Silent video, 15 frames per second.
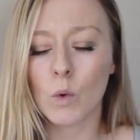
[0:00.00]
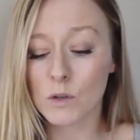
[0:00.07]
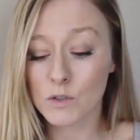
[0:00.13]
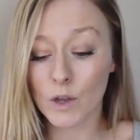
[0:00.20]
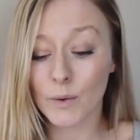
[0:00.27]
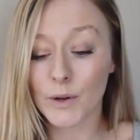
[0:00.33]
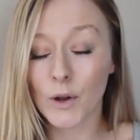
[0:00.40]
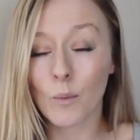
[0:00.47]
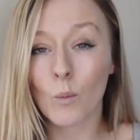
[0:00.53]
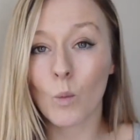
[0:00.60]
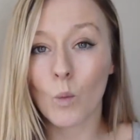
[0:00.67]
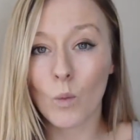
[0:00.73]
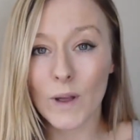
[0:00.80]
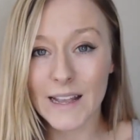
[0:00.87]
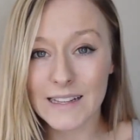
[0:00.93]
what's going
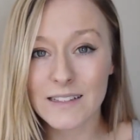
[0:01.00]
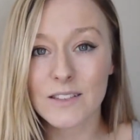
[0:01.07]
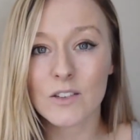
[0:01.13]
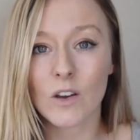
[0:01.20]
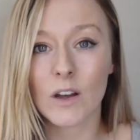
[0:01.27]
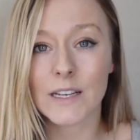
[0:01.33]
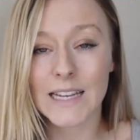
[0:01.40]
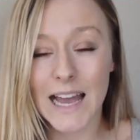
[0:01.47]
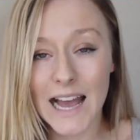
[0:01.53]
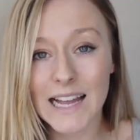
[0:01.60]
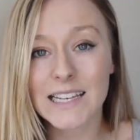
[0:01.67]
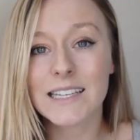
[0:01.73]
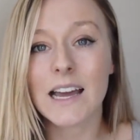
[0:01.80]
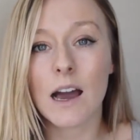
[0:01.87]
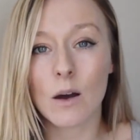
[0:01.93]
on inside
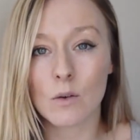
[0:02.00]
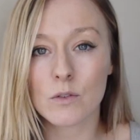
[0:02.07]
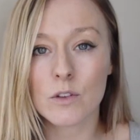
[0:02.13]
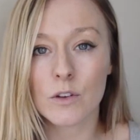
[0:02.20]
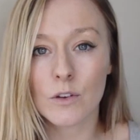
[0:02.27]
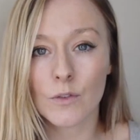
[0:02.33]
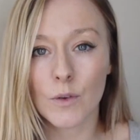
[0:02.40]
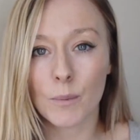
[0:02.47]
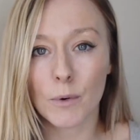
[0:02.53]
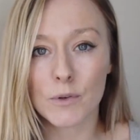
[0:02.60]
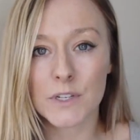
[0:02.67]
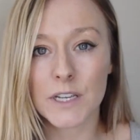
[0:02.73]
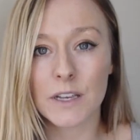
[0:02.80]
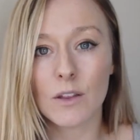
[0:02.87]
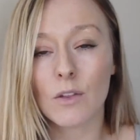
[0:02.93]
and outside of your
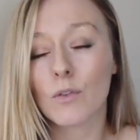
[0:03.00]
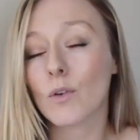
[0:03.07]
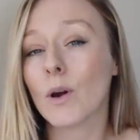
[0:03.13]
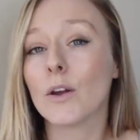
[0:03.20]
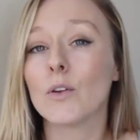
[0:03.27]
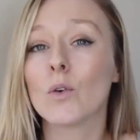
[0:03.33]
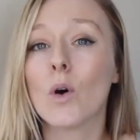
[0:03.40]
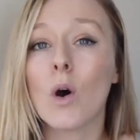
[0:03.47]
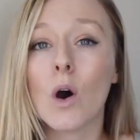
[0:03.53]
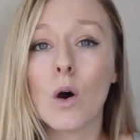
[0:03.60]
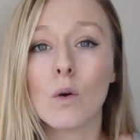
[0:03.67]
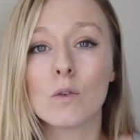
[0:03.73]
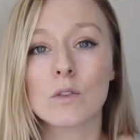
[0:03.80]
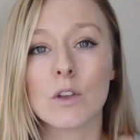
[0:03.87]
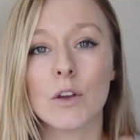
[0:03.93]
body throughout your
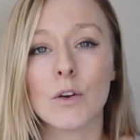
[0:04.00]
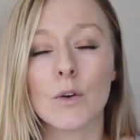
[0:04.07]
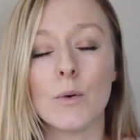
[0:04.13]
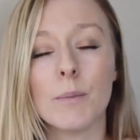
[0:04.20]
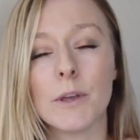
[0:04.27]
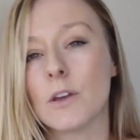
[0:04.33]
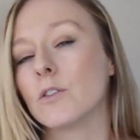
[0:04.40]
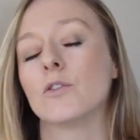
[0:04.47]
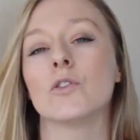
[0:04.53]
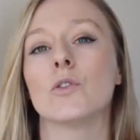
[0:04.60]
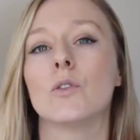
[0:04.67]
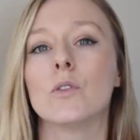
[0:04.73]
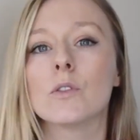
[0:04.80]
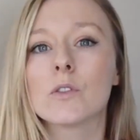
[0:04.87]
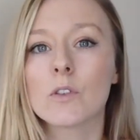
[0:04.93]
whole cycle, because
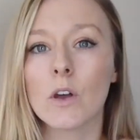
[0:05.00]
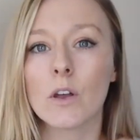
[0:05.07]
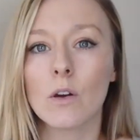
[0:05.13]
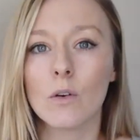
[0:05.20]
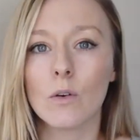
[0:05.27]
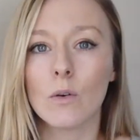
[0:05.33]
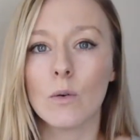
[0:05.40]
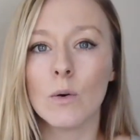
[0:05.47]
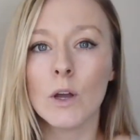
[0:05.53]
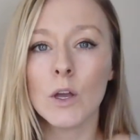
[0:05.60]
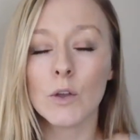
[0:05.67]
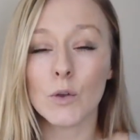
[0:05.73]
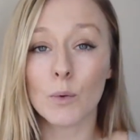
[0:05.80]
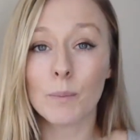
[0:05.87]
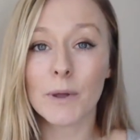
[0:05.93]
your cycle,
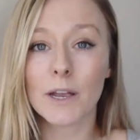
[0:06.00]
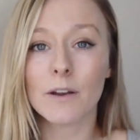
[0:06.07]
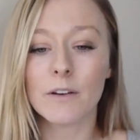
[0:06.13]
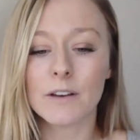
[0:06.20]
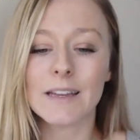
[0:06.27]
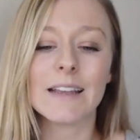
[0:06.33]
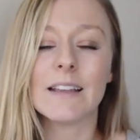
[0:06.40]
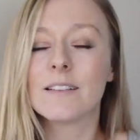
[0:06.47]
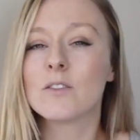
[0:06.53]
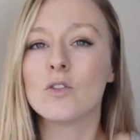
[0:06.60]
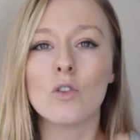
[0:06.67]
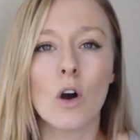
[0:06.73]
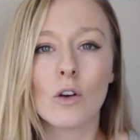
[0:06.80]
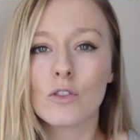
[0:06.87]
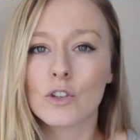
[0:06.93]
your period is
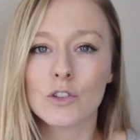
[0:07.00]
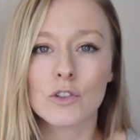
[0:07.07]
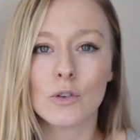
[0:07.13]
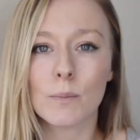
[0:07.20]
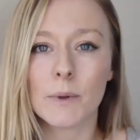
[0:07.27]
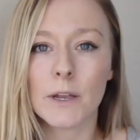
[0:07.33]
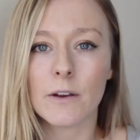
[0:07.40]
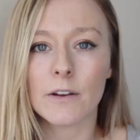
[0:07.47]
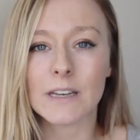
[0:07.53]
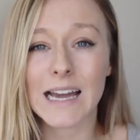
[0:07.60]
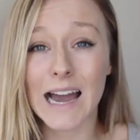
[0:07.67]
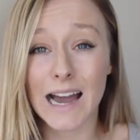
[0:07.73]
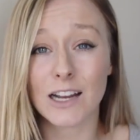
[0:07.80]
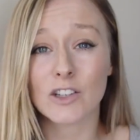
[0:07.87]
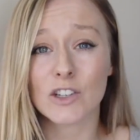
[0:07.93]
not just your
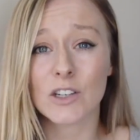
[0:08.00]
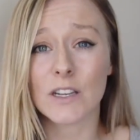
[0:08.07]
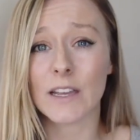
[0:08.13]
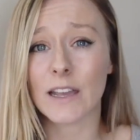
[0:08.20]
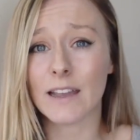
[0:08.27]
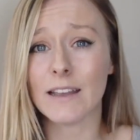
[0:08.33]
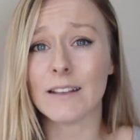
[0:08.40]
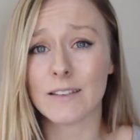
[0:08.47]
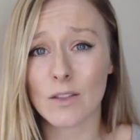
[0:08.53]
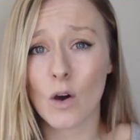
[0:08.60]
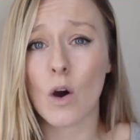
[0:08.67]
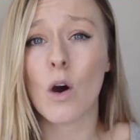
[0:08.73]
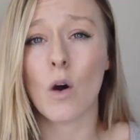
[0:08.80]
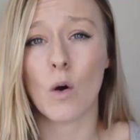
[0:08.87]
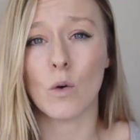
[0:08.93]
period, actually it's
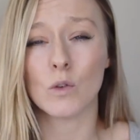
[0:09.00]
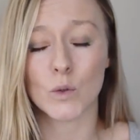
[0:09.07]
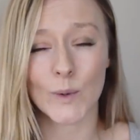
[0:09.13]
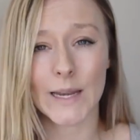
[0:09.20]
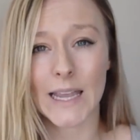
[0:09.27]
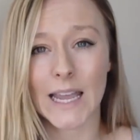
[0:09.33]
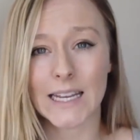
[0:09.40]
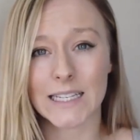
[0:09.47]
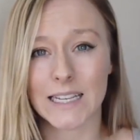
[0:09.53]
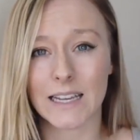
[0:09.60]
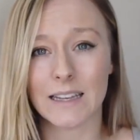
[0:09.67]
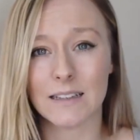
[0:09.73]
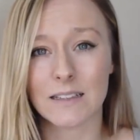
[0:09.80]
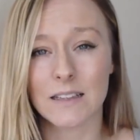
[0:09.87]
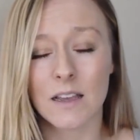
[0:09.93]
the whole 28
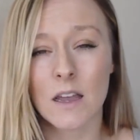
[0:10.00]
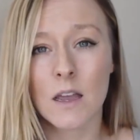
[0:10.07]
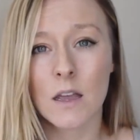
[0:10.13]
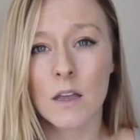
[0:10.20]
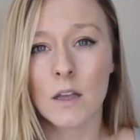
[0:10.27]
days.